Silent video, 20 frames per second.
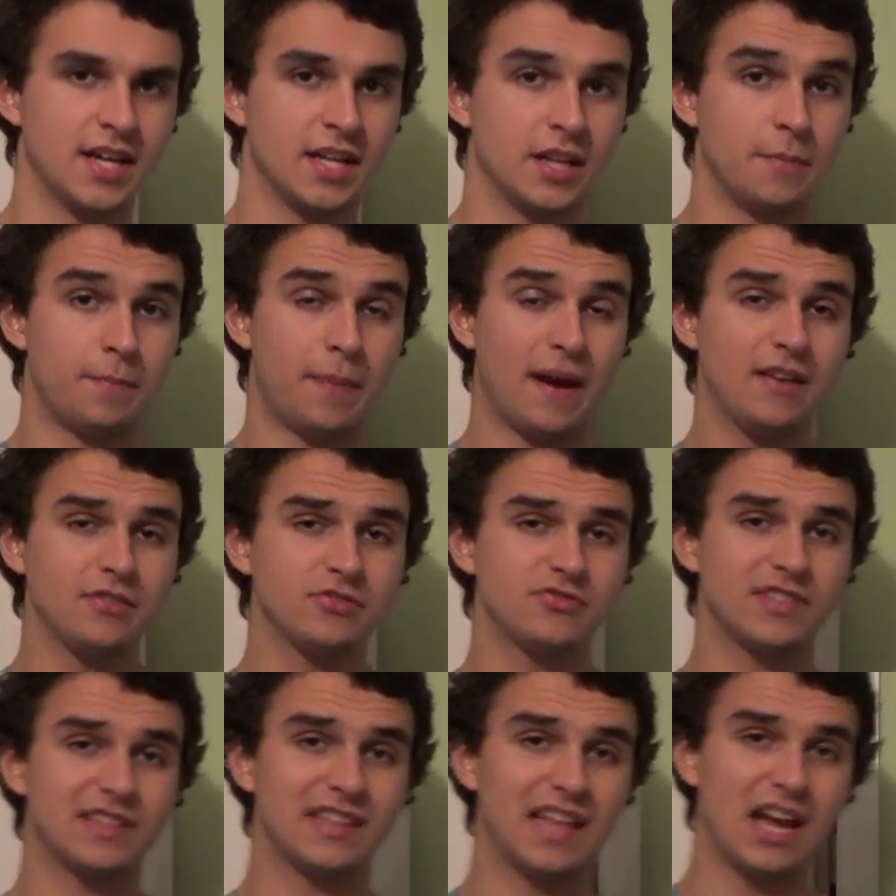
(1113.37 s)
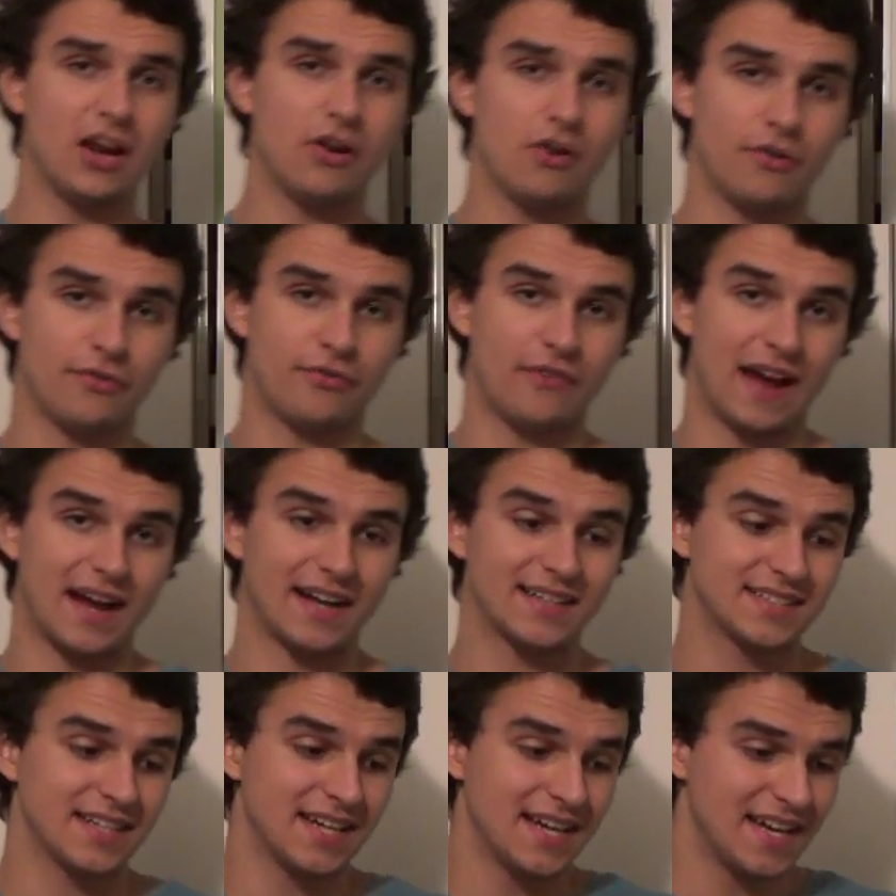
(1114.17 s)
The boundary layer
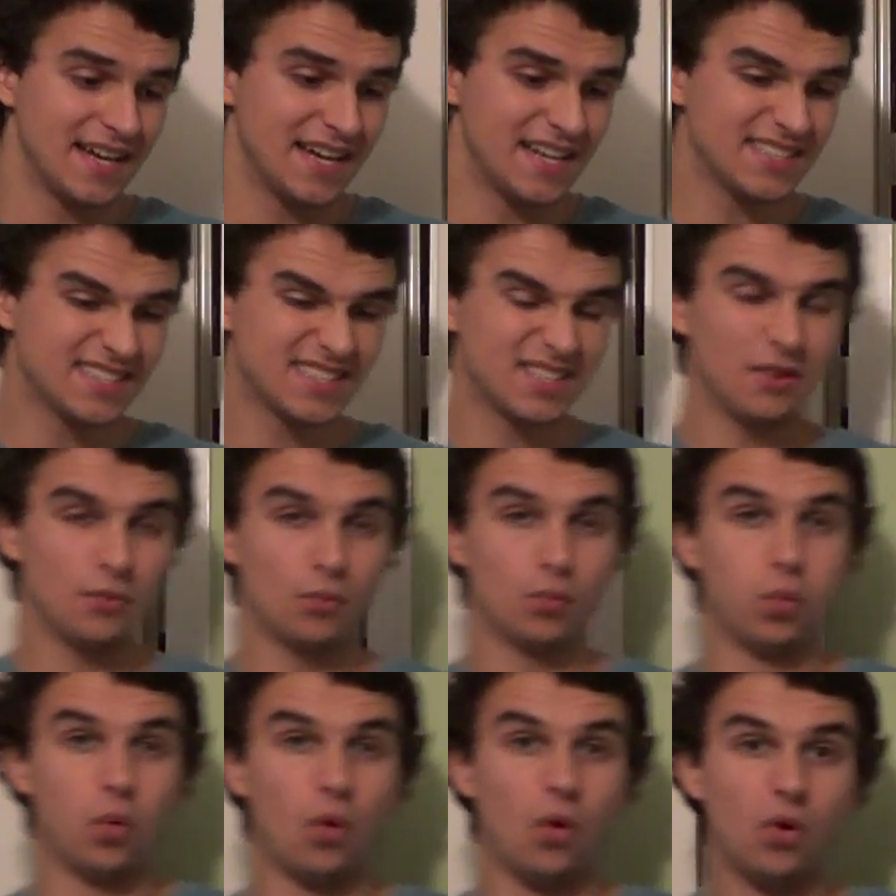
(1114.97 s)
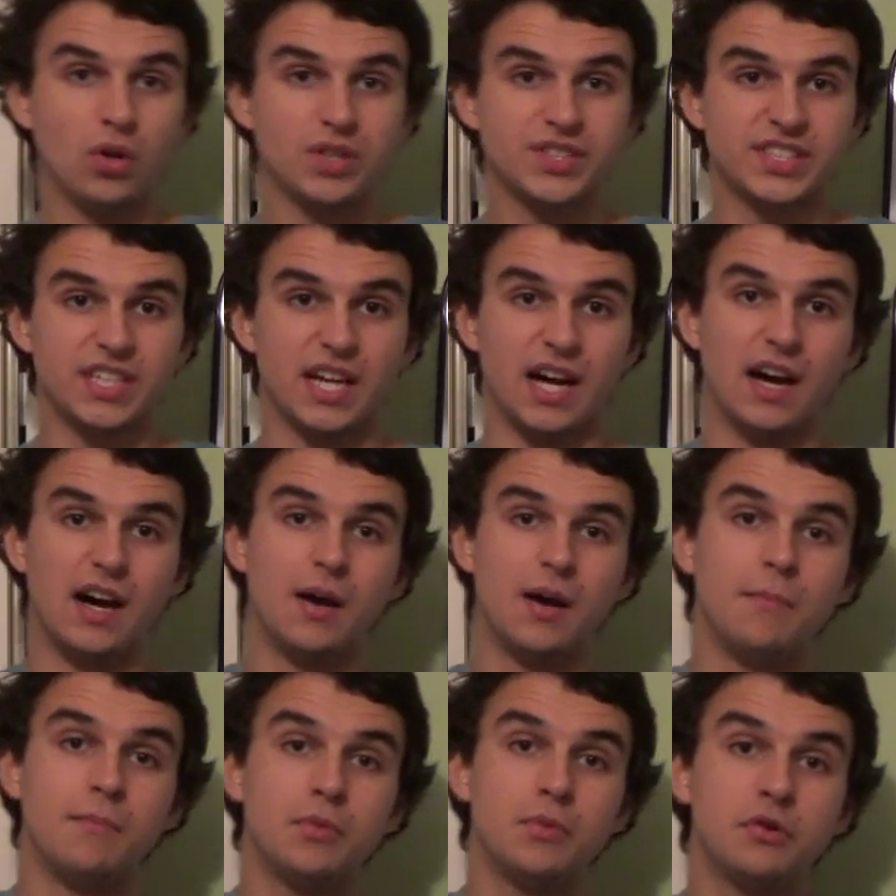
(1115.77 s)
effect is that
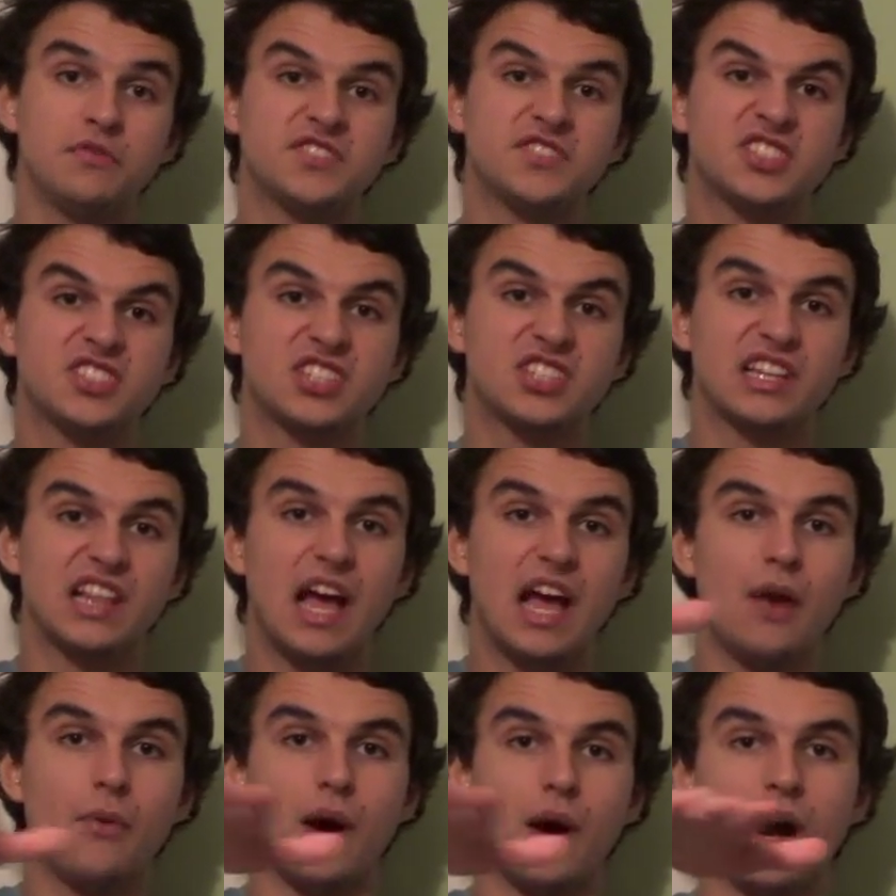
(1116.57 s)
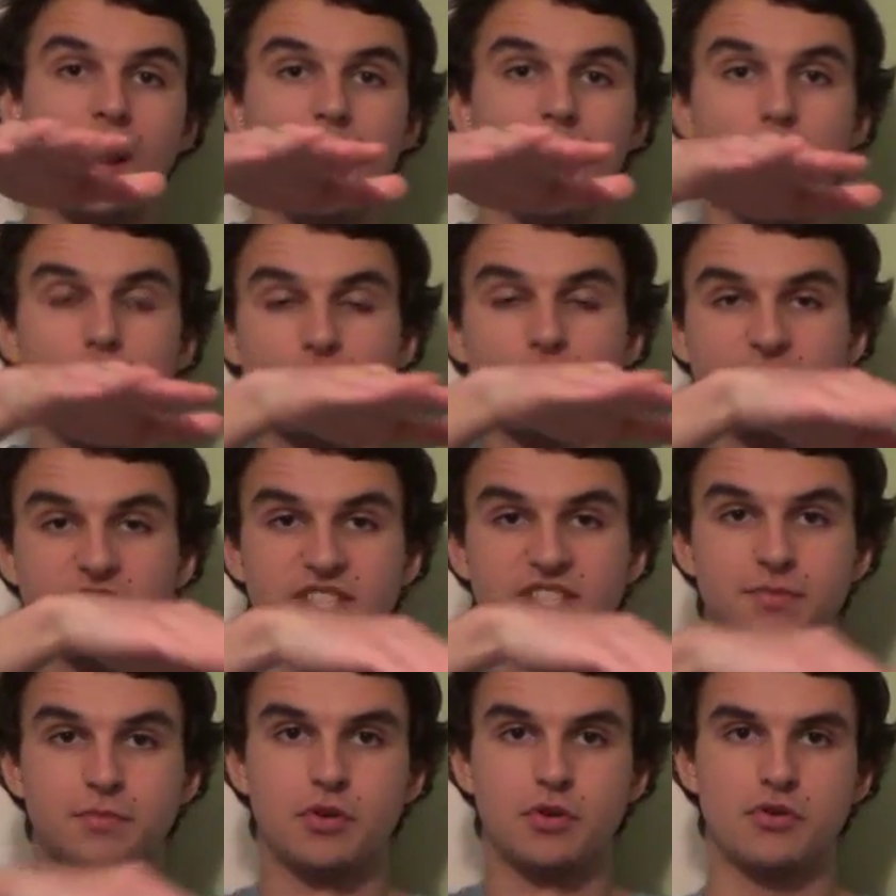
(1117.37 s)
water moves slower over
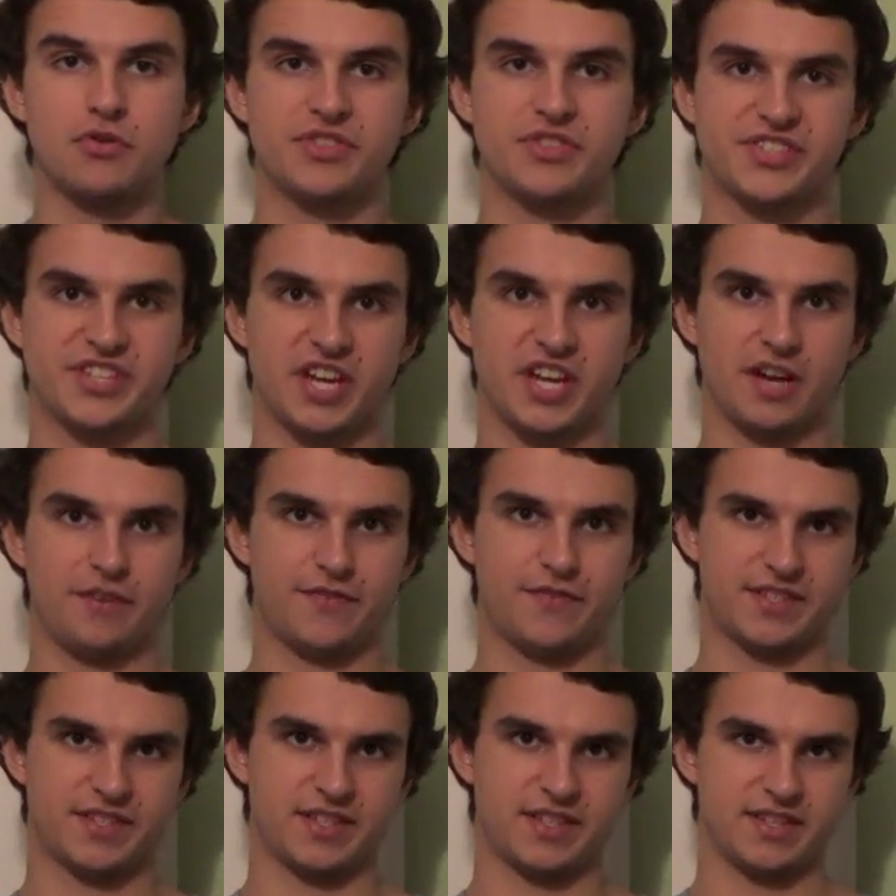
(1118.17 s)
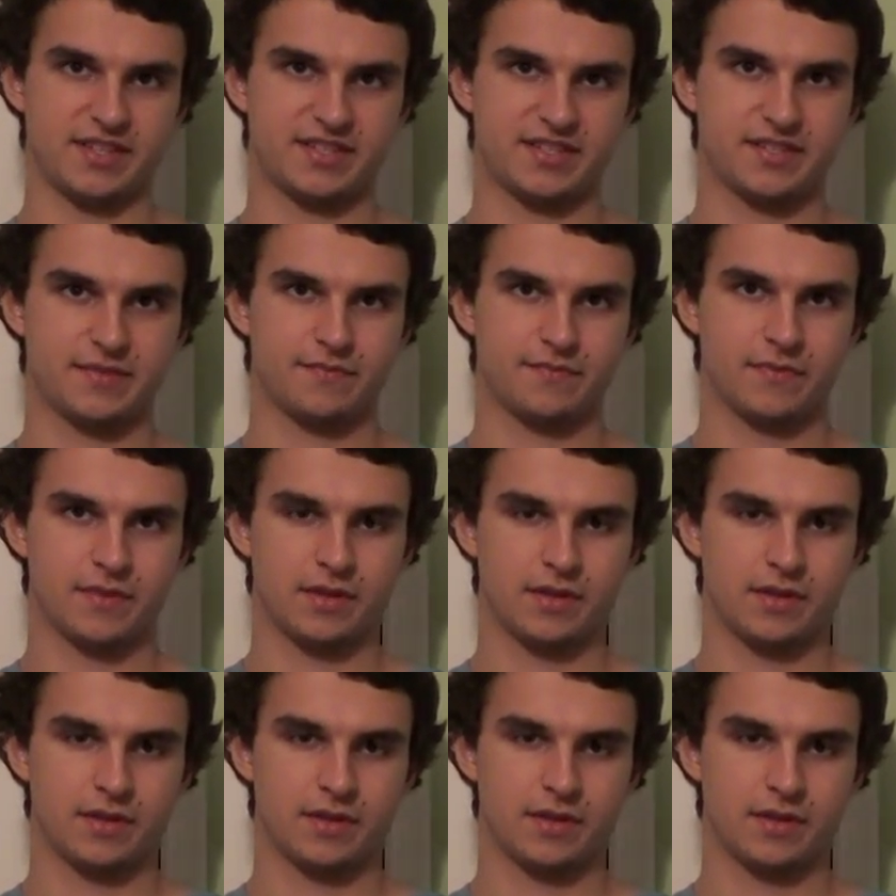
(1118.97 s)
smooth surfaces.